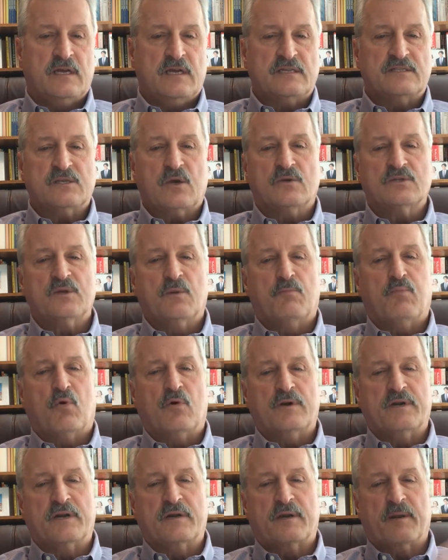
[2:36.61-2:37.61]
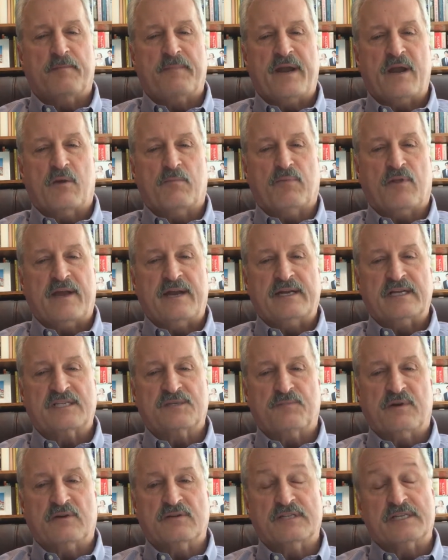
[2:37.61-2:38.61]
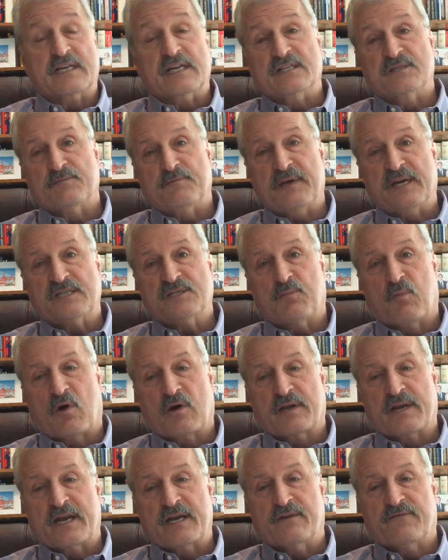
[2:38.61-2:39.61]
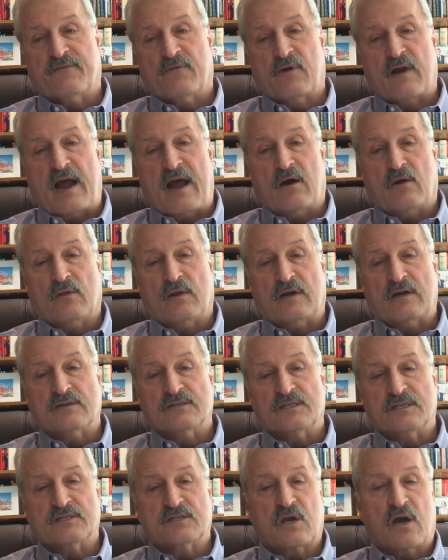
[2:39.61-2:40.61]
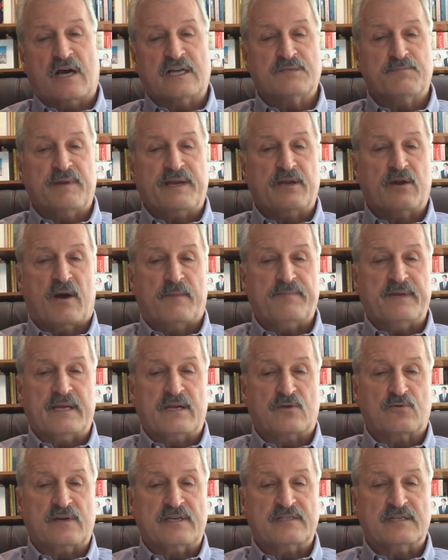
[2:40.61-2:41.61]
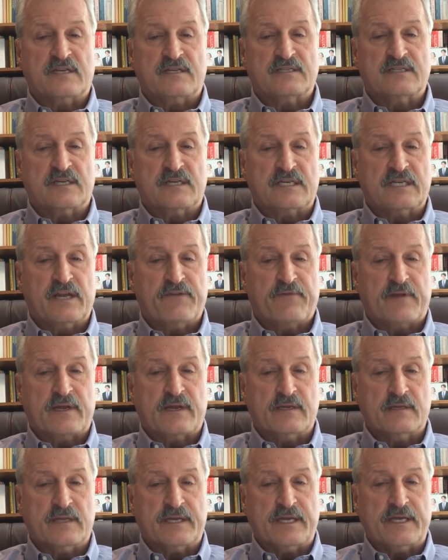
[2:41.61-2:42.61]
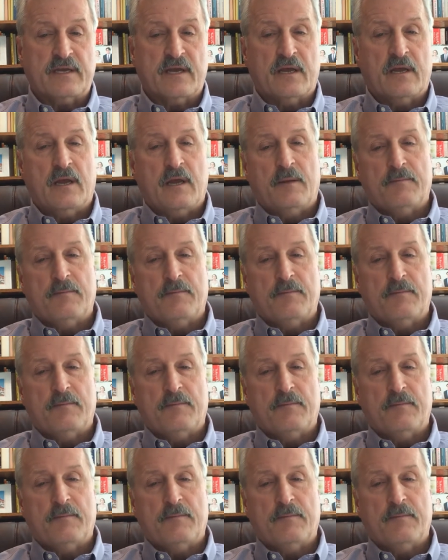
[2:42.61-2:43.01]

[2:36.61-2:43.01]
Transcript: It's also important to compare plan experience against benchmark data for outliers, as costs may not be increasing significantly,